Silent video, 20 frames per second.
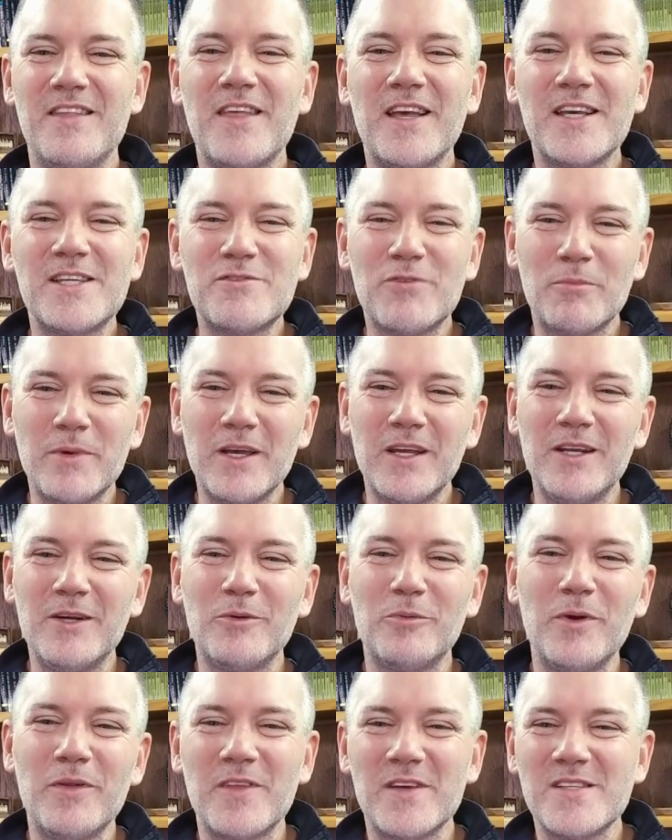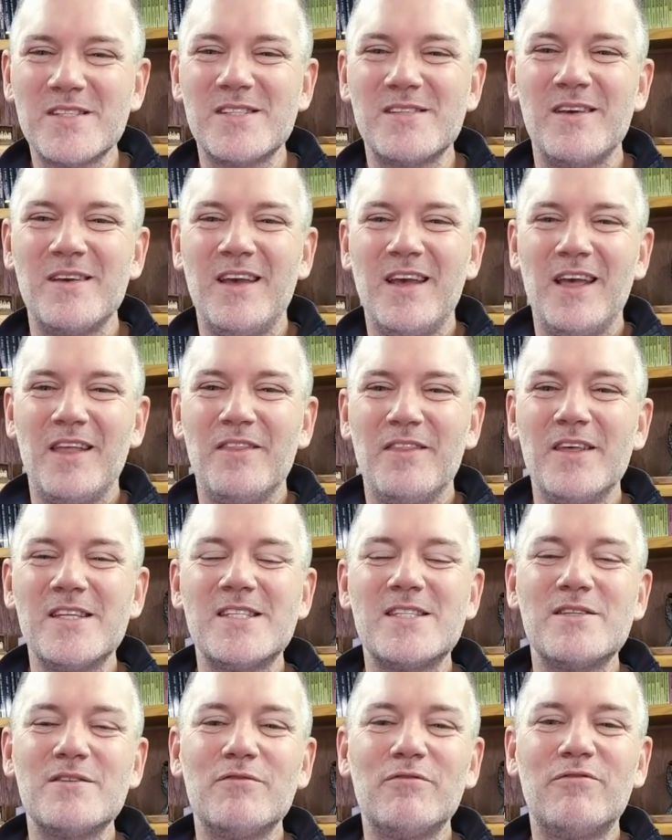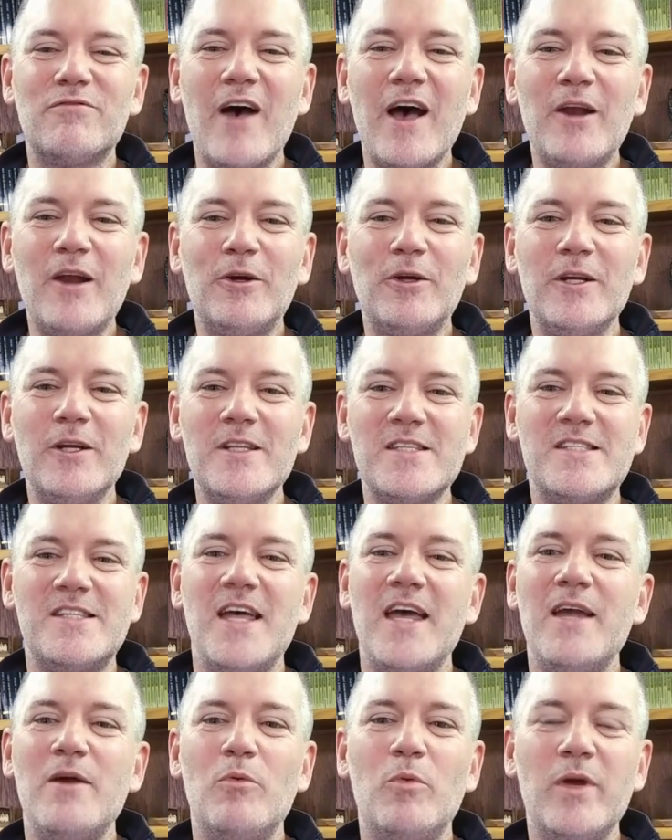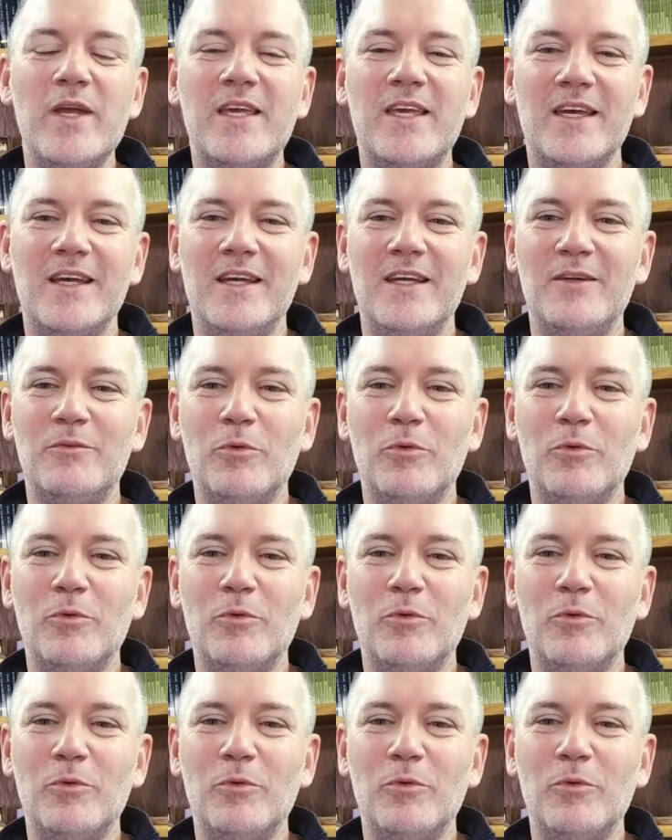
Thanks for being here with us. This Veterans Day weekend,